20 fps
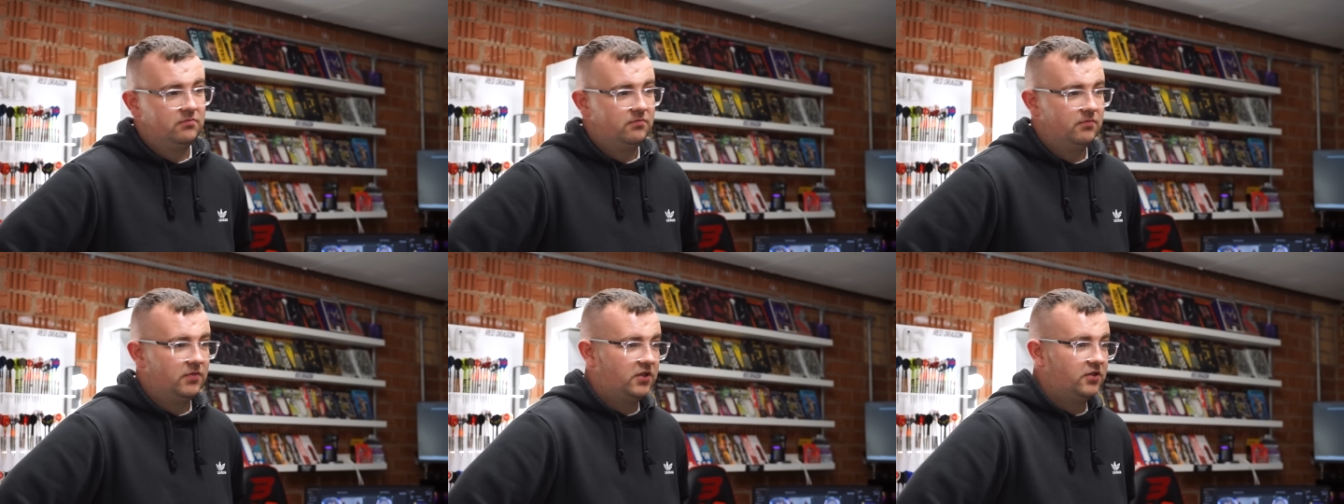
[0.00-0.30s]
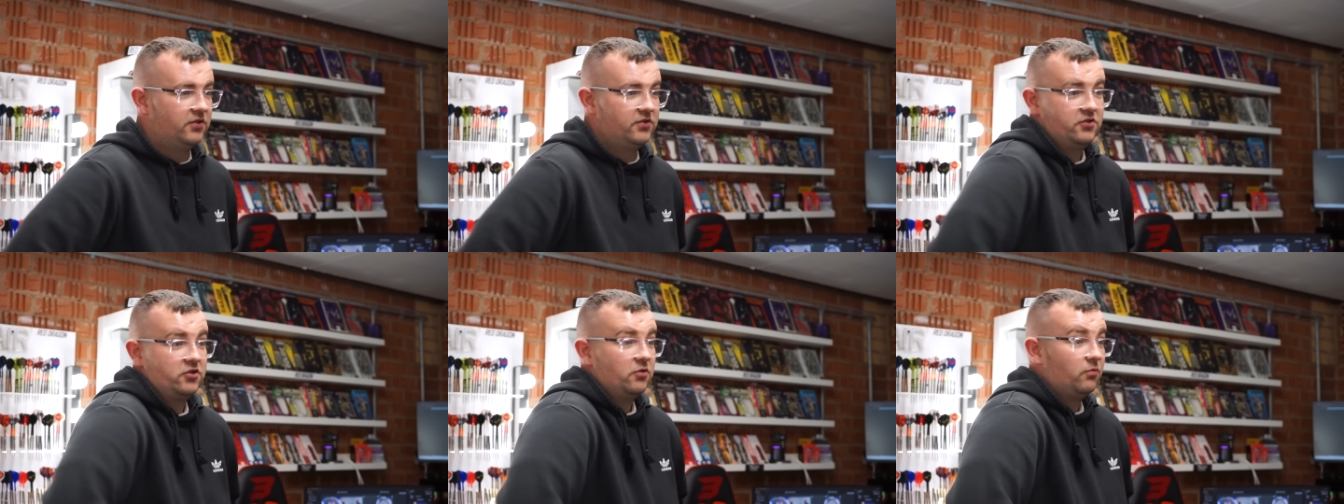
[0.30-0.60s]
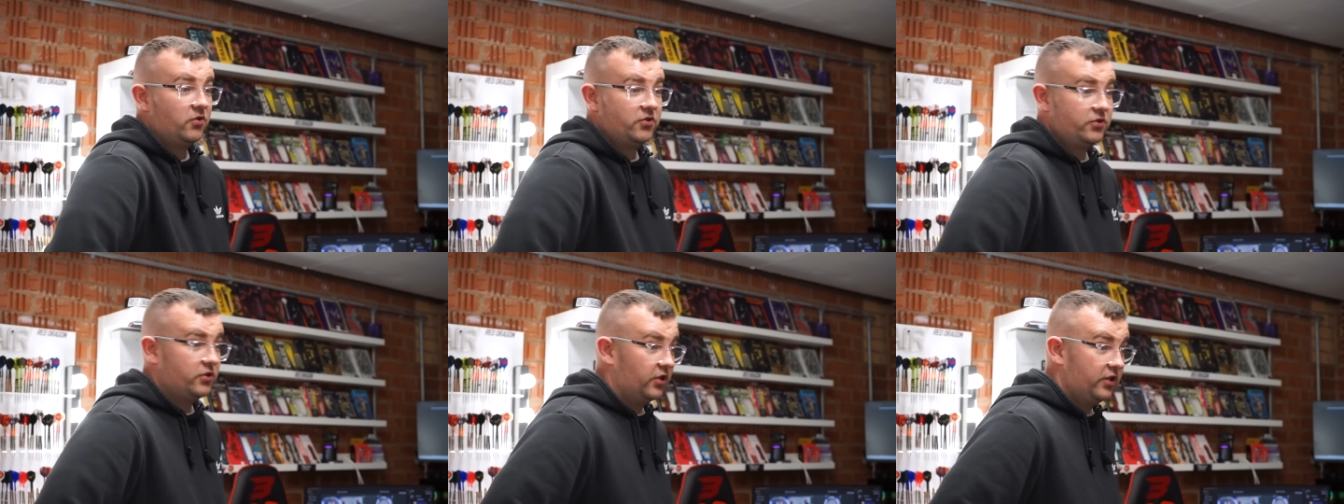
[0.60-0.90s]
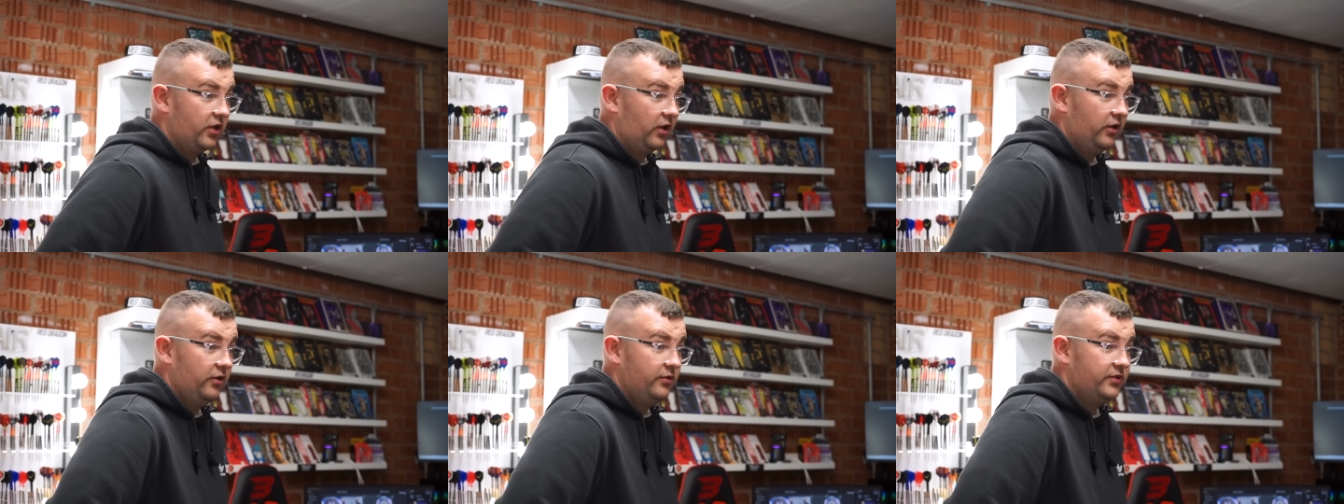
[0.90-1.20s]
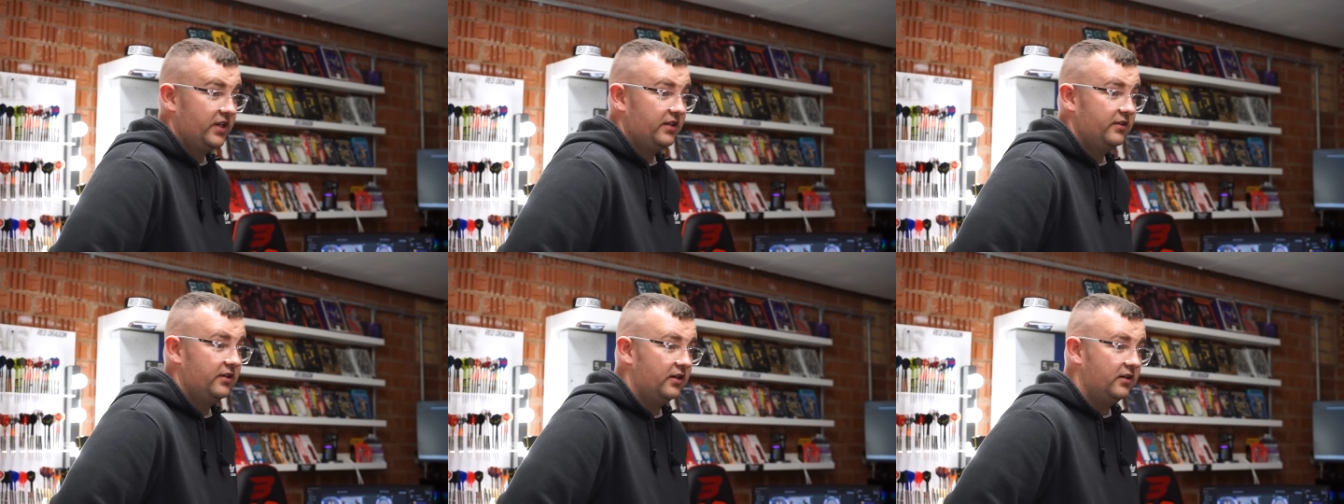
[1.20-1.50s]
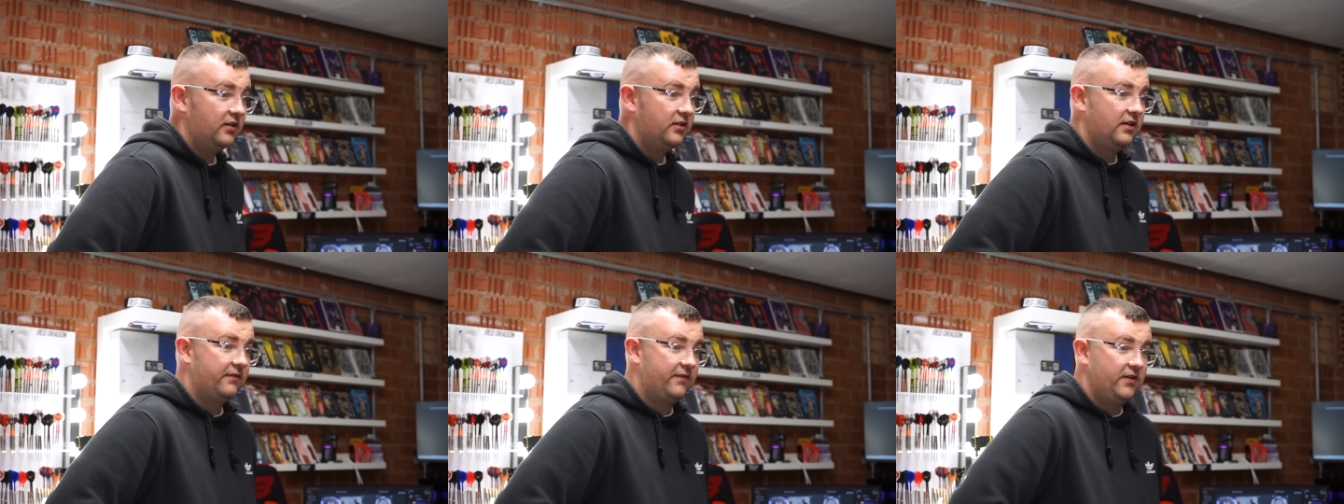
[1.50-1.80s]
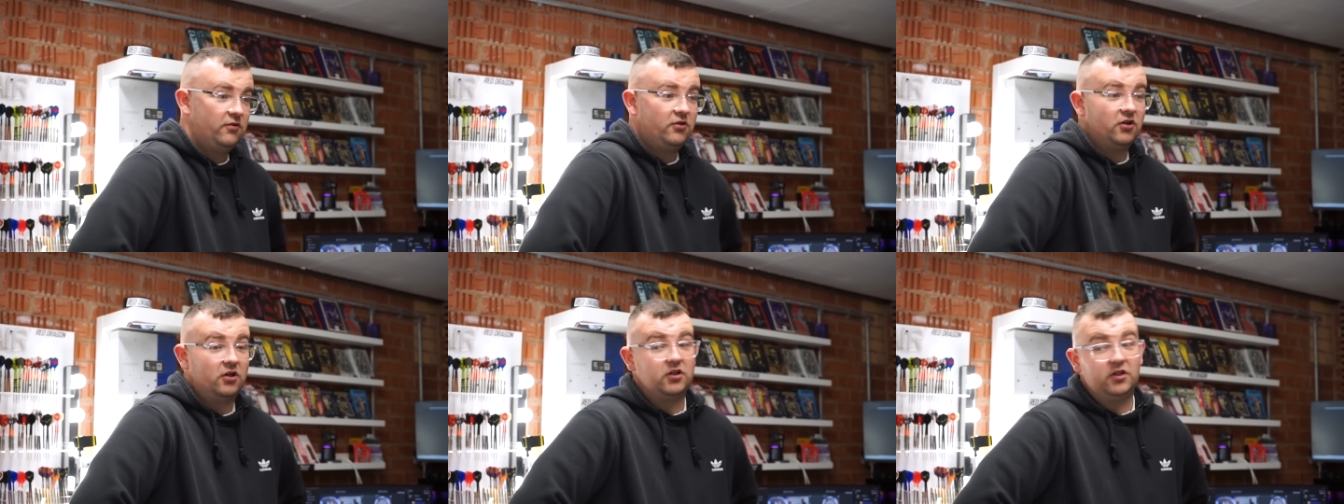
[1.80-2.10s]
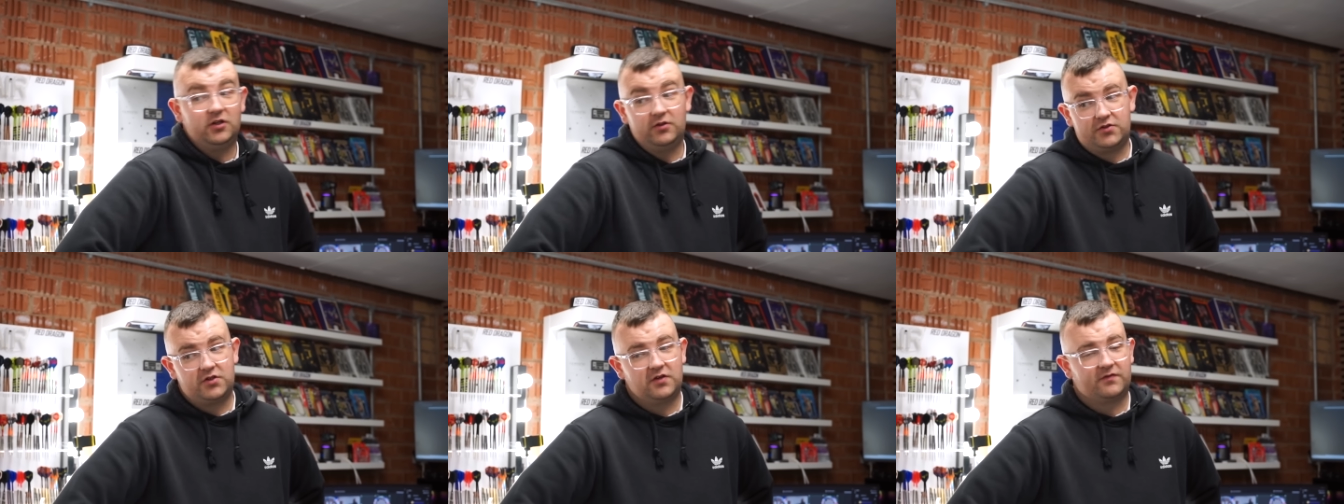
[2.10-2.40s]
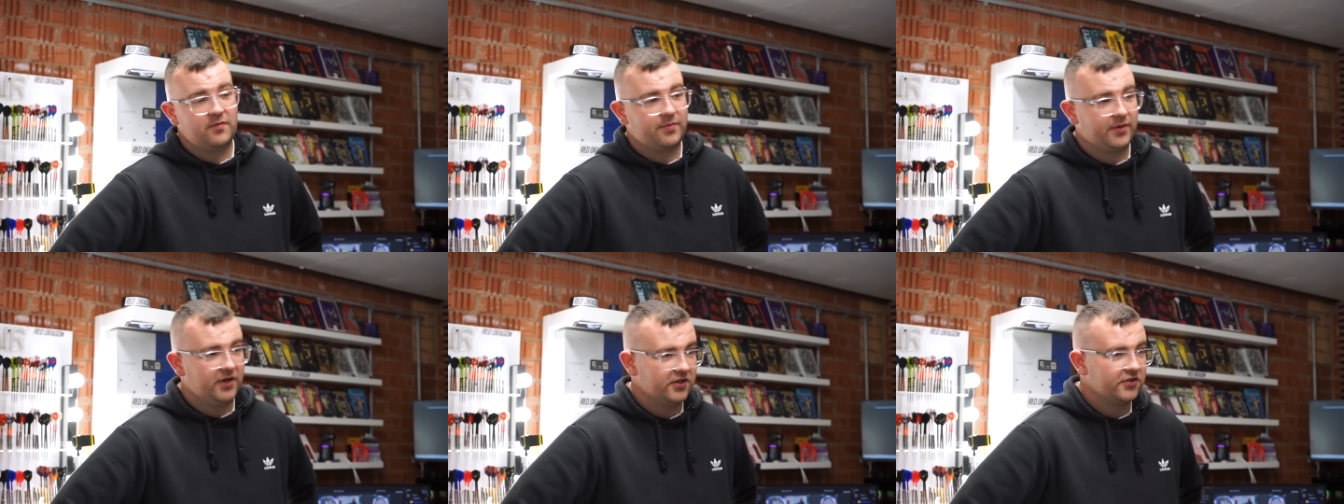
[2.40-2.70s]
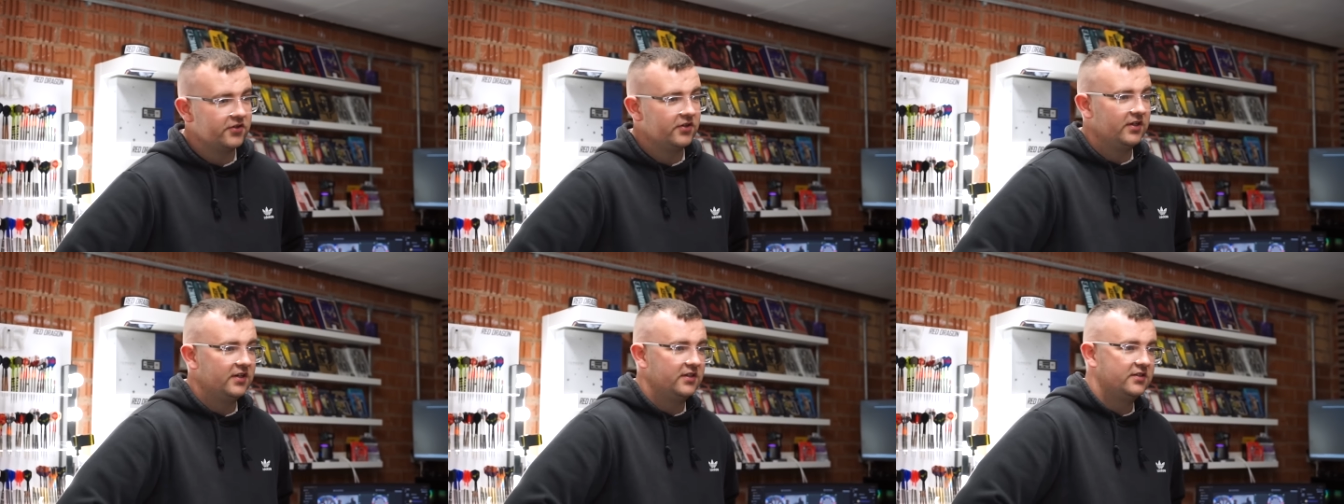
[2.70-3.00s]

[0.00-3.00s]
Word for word: because someone's got to lose, aren't they? If you don't lose, the other person